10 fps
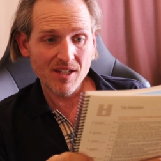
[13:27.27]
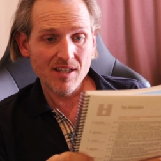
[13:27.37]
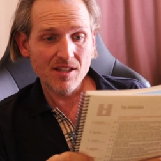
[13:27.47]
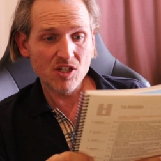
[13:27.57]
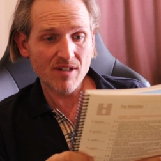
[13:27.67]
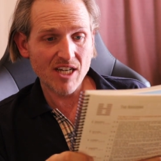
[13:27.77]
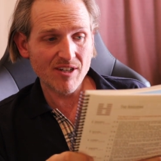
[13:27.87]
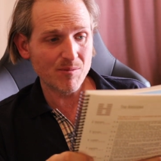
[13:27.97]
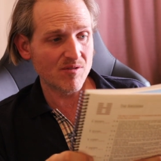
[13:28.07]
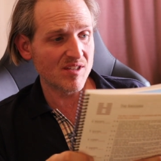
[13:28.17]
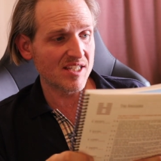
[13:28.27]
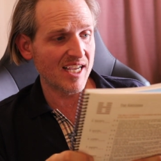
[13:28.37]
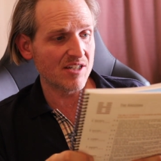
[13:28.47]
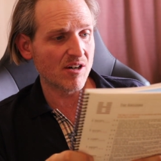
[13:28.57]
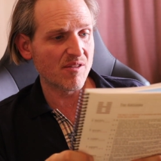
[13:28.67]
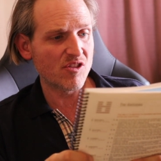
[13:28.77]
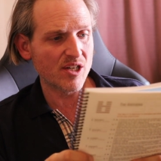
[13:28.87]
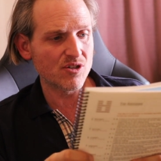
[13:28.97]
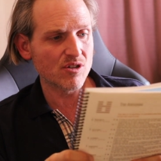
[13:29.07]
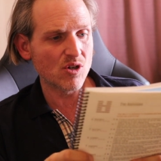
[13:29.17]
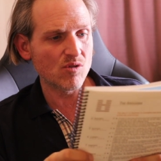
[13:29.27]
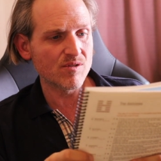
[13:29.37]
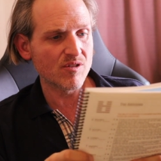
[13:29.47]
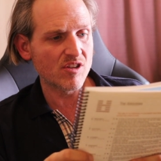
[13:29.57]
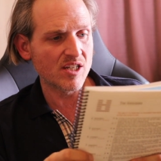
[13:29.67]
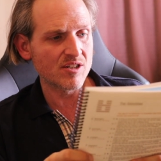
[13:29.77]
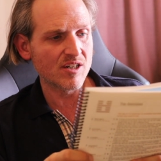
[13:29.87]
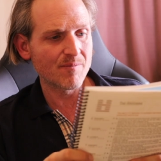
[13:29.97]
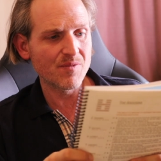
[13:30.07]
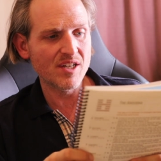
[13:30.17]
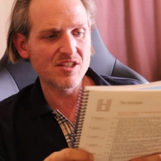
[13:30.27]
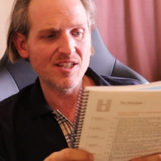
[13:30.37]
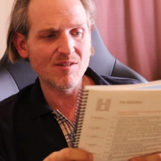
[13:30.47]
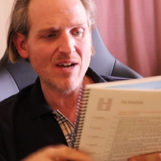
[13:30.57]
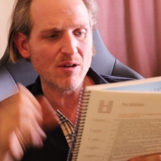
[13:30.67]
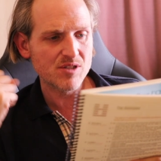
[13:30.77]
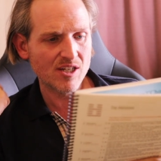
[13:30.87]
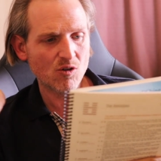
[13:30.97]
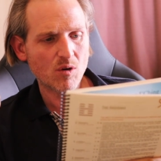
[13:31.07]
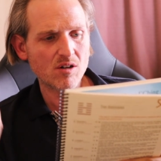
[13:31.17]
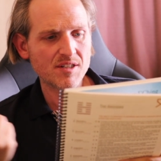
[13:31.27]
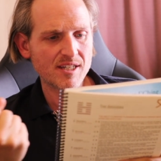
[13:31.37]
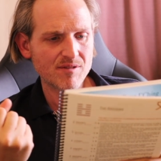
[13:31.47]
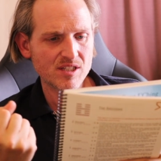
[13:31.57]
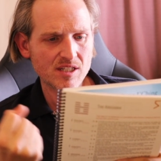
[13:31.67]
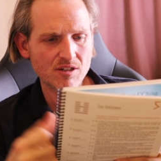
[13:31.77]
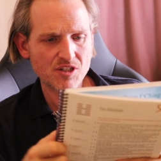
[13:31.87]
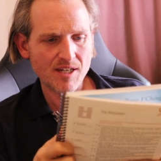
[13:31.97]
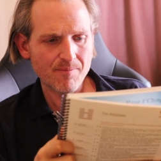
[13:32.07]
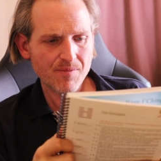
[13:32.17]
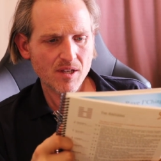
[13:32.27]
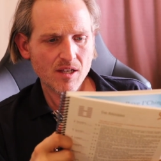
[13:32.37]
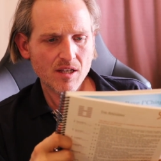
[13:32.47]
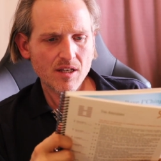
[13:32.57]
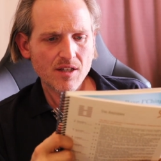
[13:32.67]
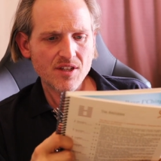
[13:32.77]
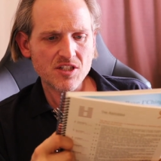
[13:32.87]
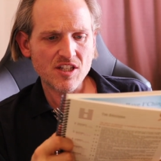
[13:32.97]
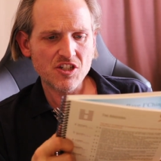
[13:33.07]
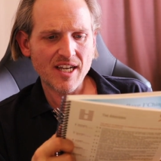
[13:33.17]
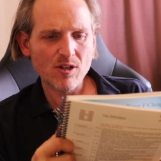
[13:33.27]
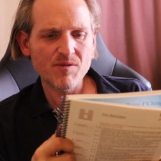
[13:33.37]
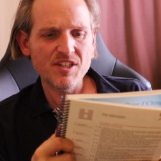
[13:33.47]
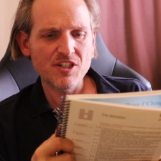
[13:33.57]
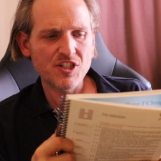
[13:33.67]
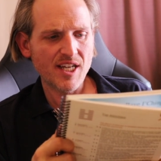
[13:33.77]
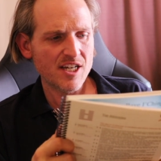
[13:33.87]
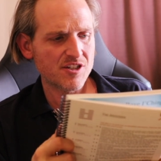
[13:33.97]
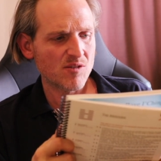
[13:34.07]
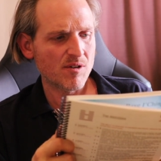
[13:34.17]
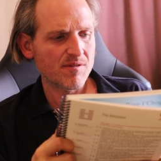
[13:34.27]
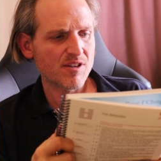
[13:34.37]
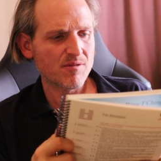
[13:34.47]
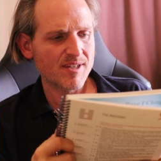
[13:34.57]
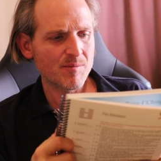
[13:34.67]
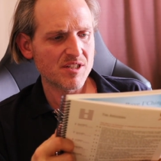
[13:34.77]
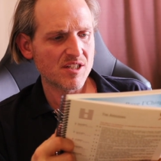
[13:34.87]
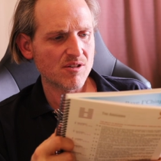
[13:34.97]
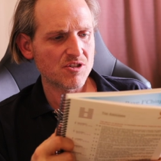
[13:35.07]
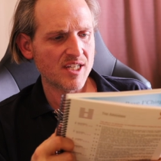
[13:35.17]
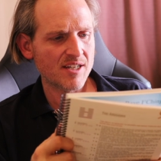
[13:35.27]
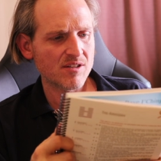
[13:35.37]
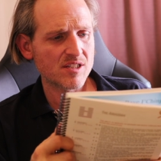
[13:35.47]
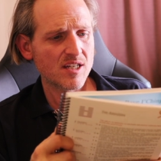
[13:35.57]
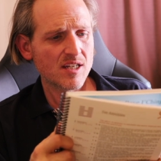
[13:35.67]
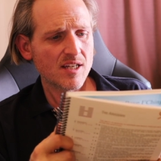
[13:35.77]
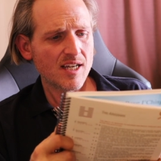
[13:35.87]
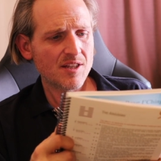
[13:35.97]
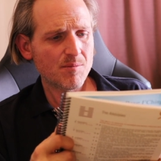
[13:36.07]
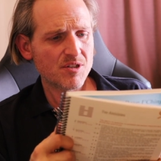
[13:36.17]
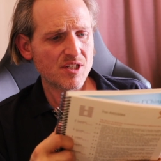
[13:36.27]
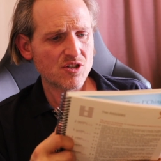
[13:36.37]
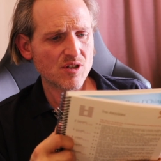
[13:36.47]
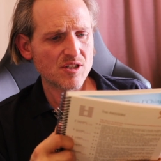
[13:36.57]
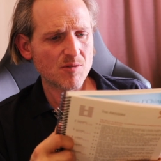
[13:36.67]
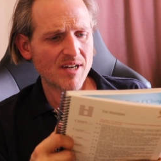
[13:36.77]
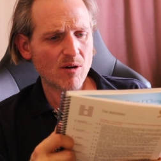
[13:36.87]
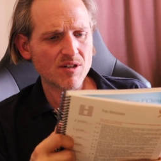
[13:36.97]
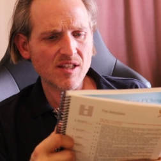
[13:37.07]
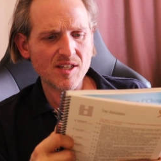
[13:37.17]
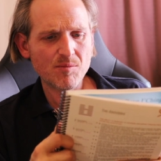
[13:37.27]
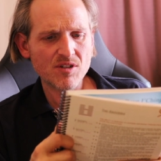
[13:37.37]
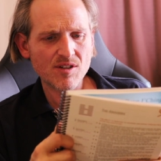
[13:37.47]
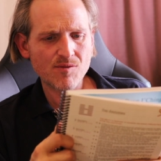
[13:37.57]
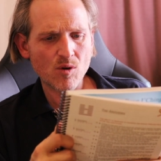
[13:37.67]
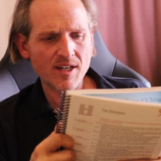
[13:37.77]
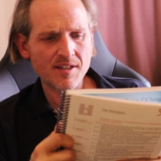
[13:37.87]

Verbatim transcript: The trigrams of this gate are thunder over thunder, thus the arousing quality of this energy. This is the channel of initiation, one of the three mystical channels, and the potential is the power to leap into the void.